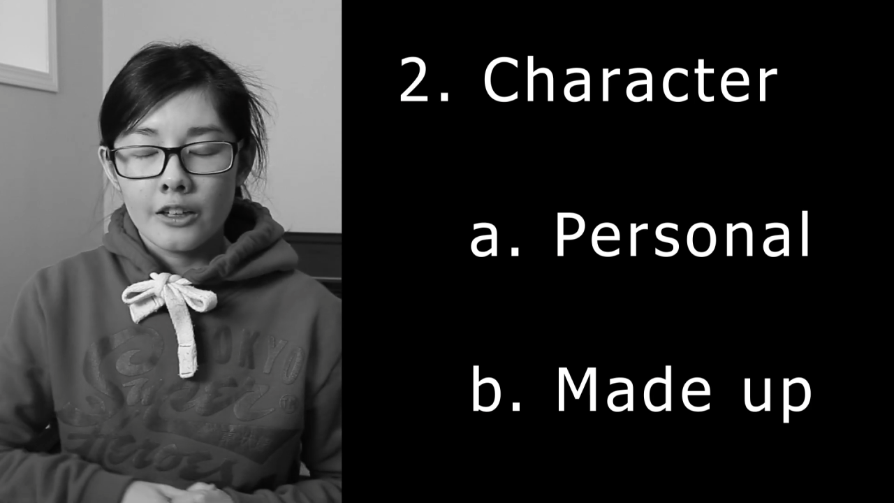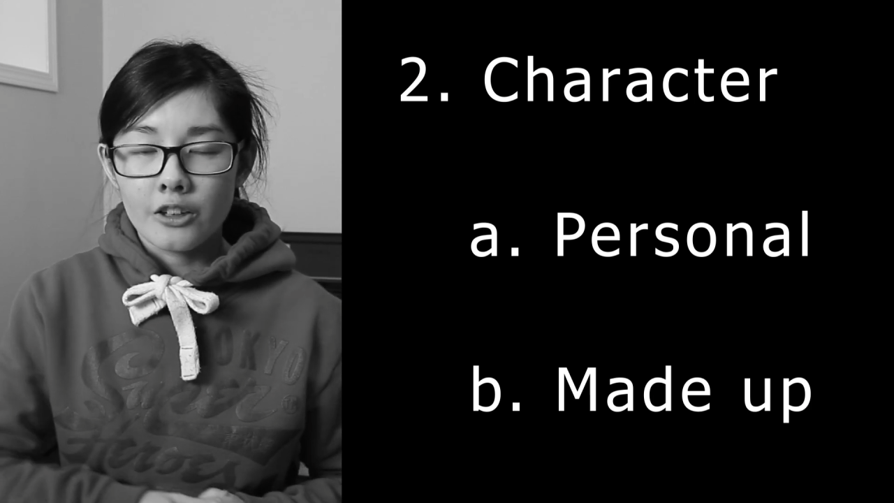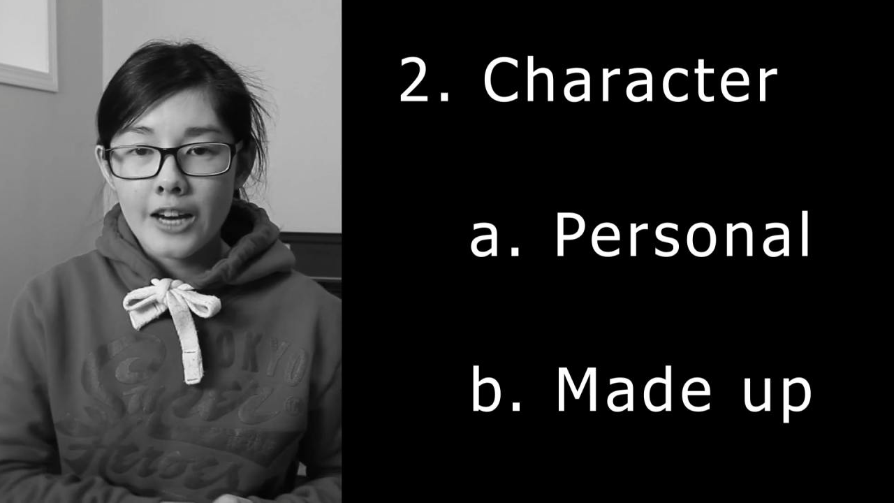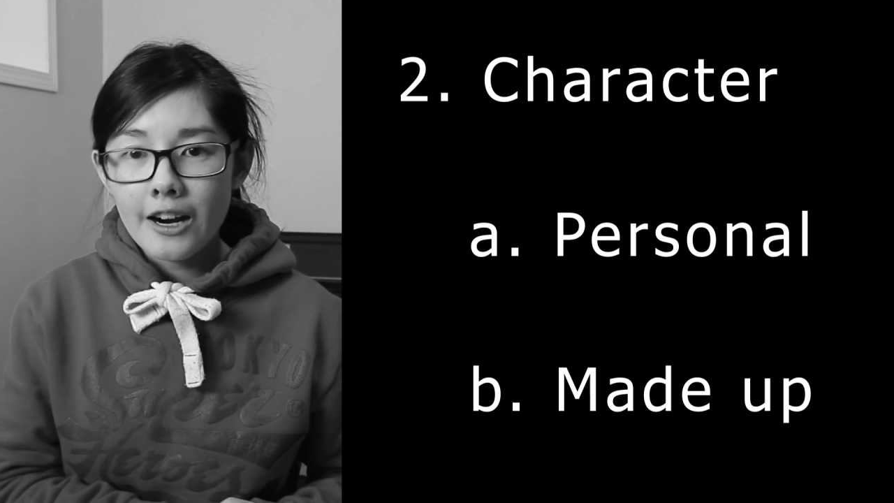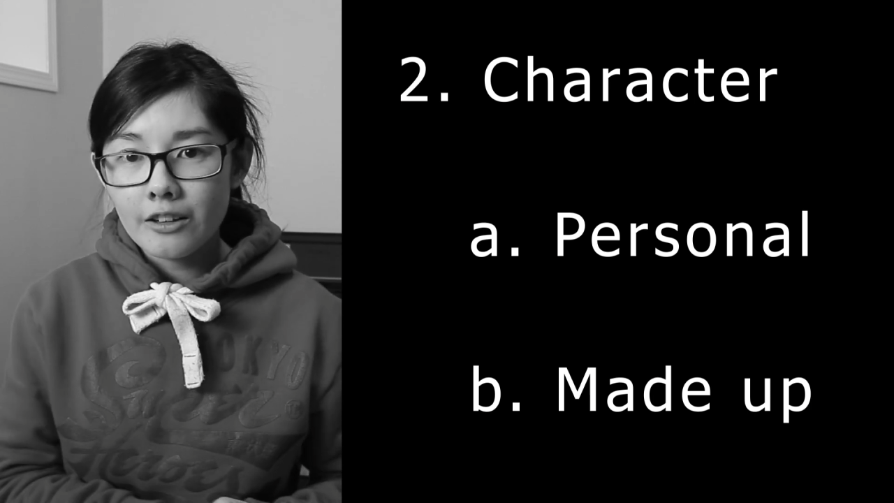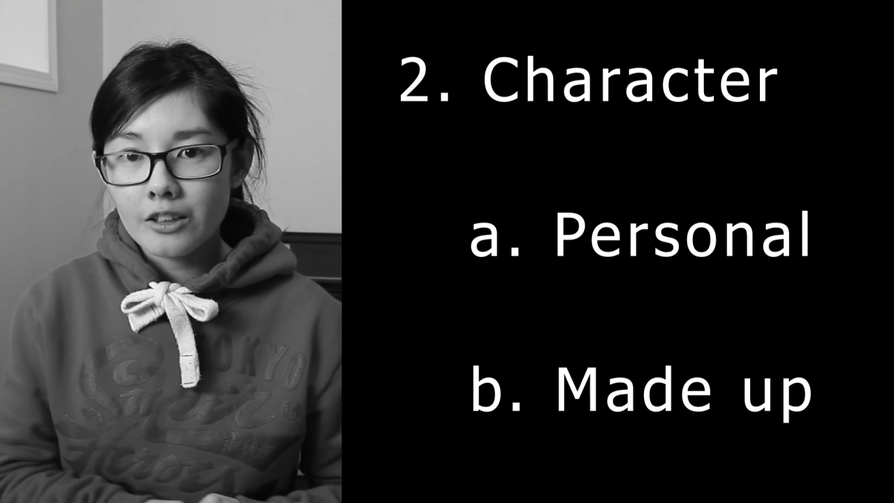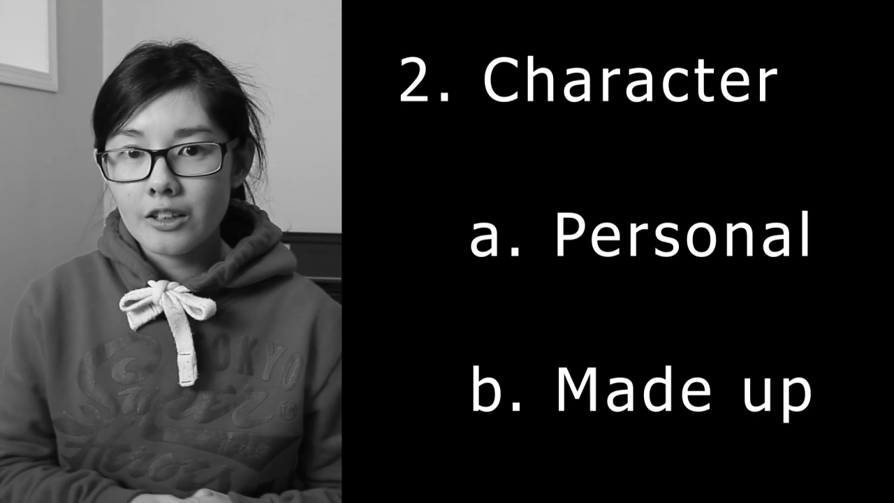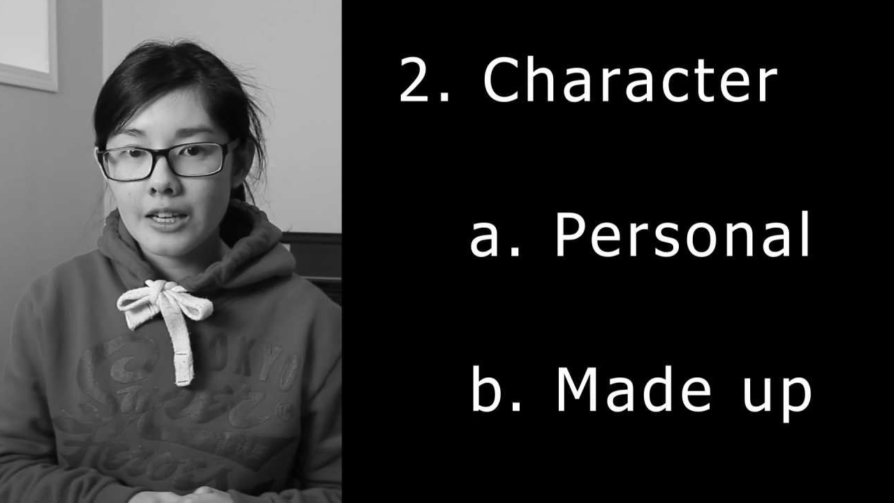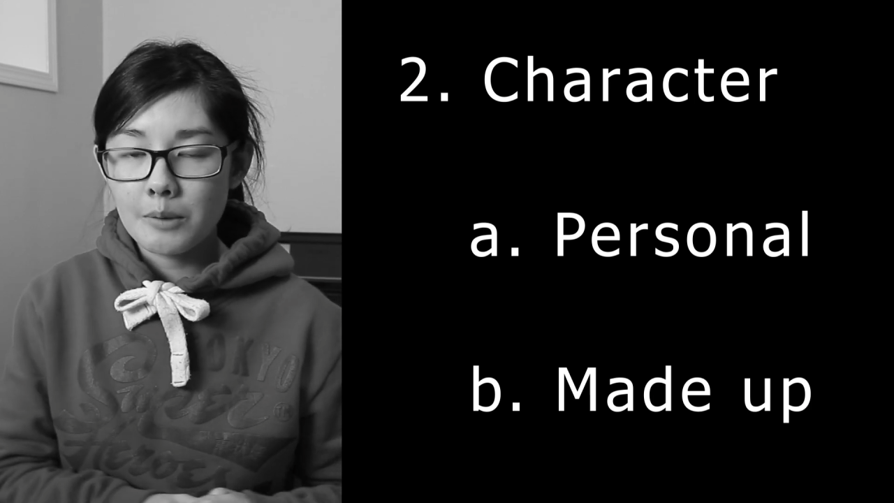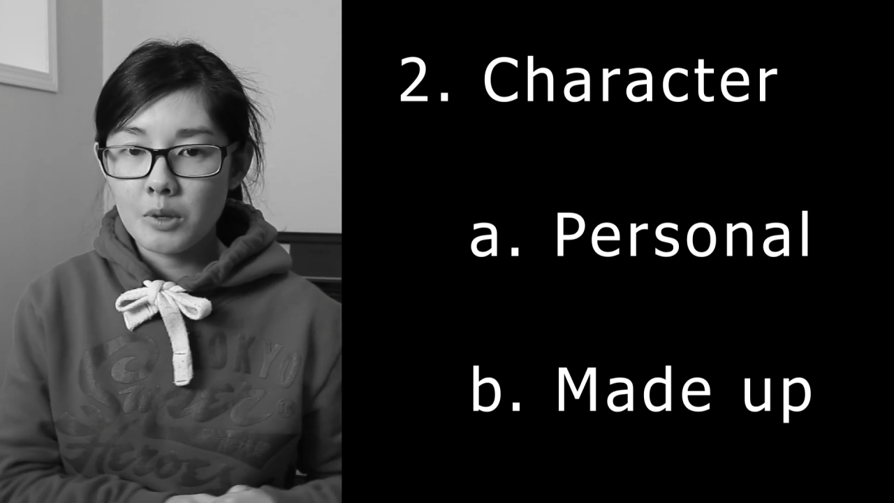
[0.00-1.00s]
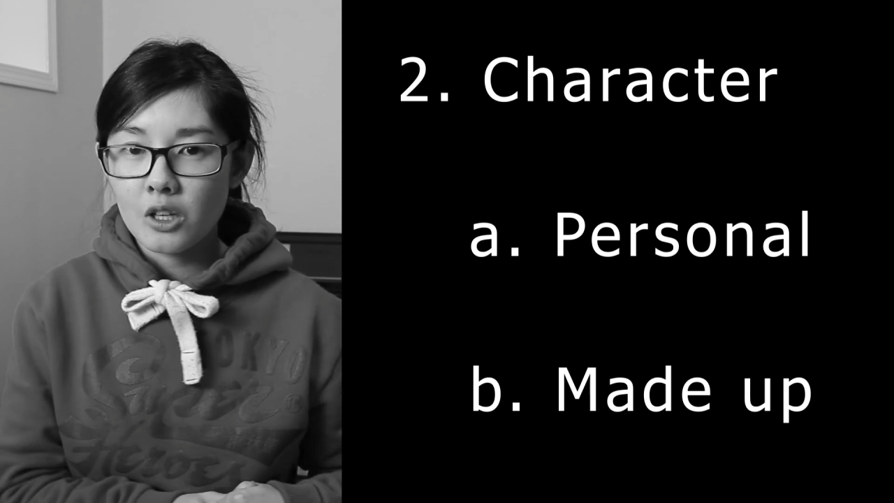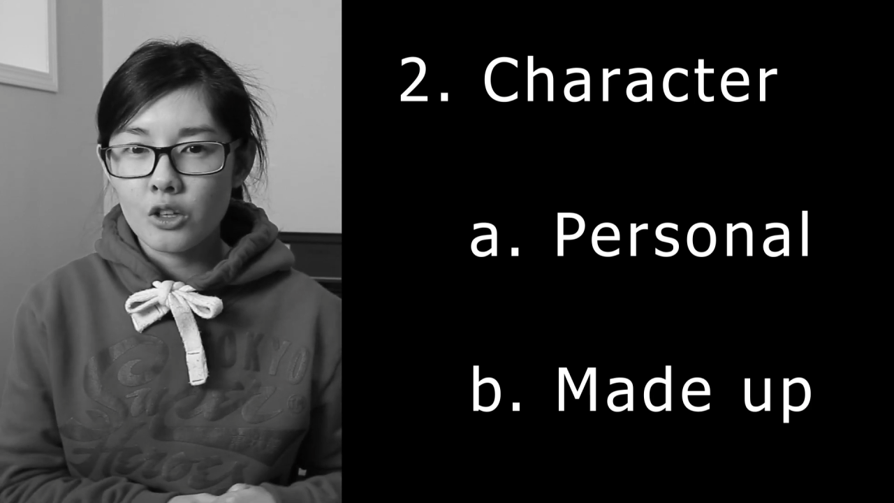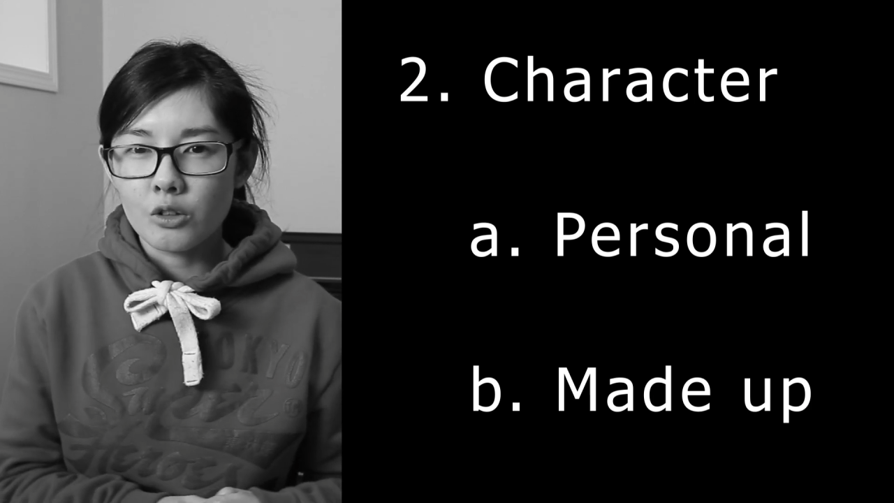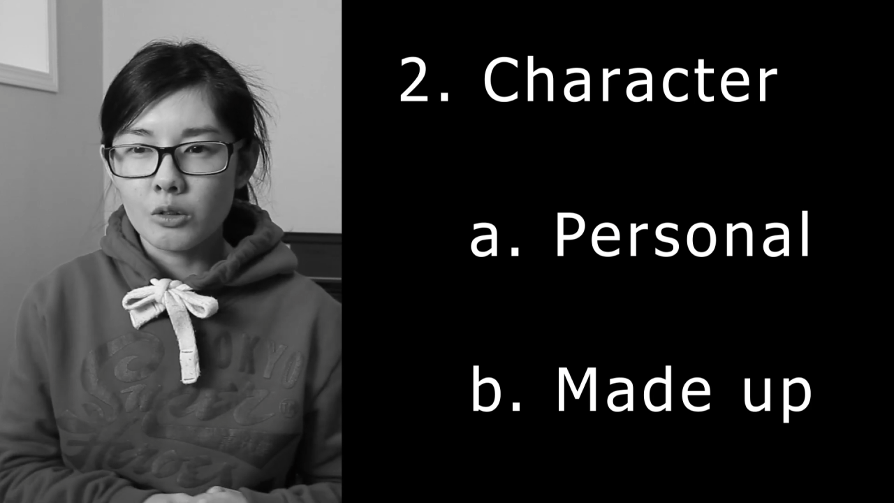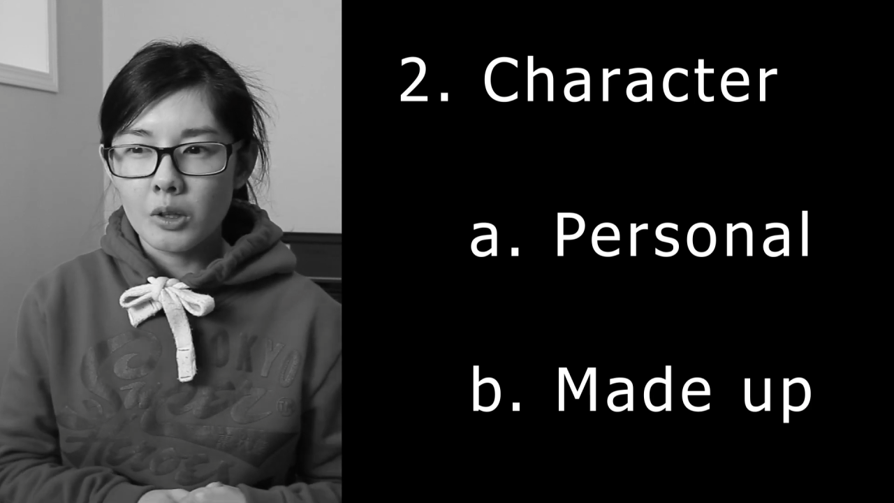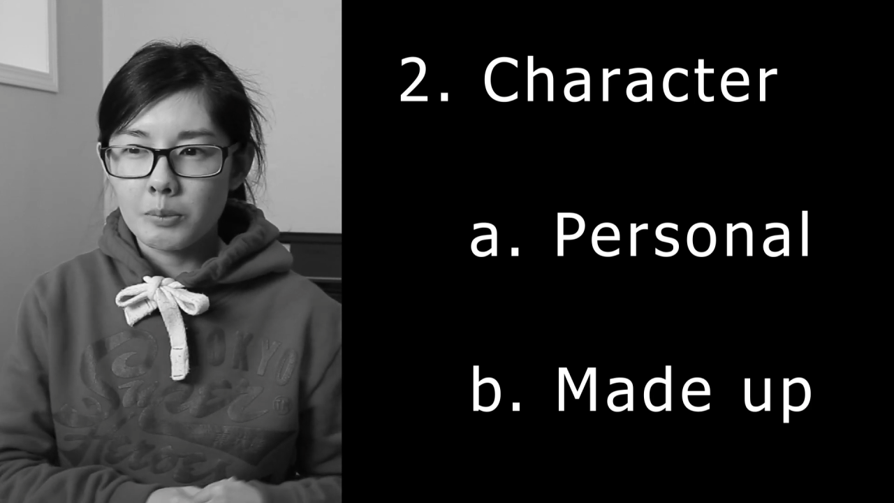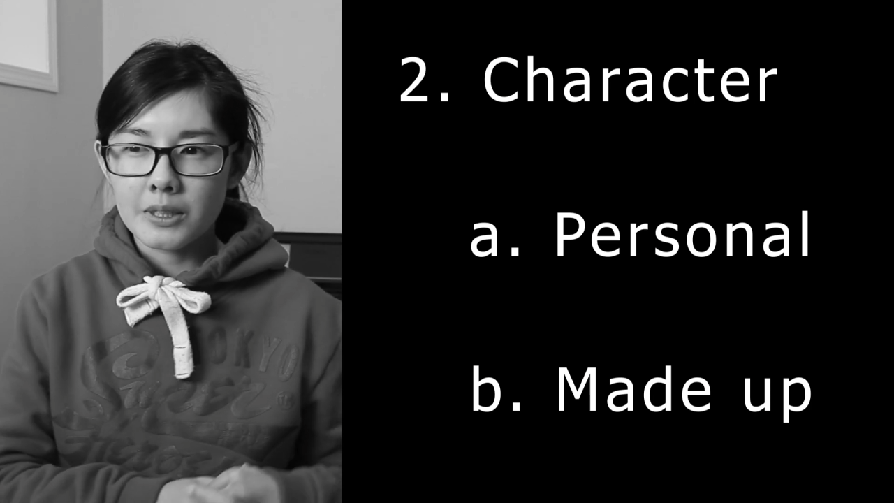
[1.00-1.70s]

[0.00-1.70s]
Your character can be you,